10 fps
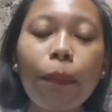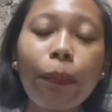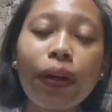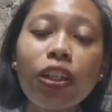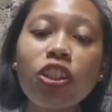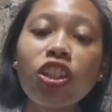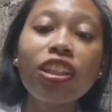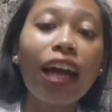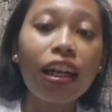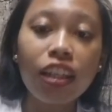
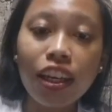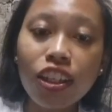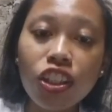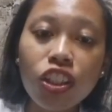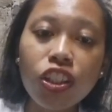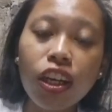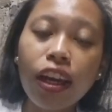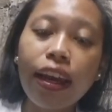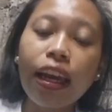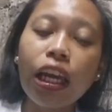Person knowledge,
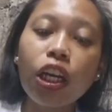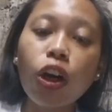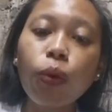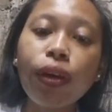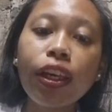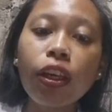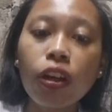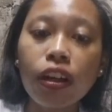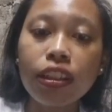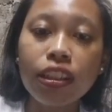knowing
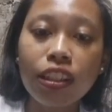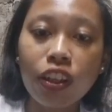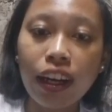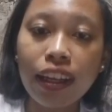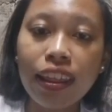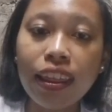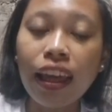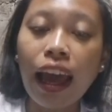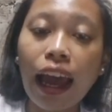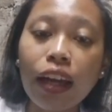your strengths
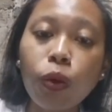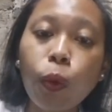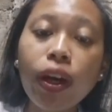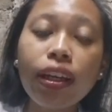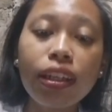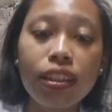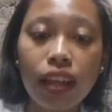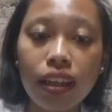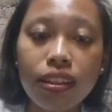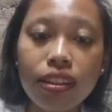and
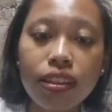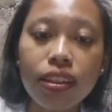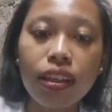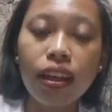weaknesses.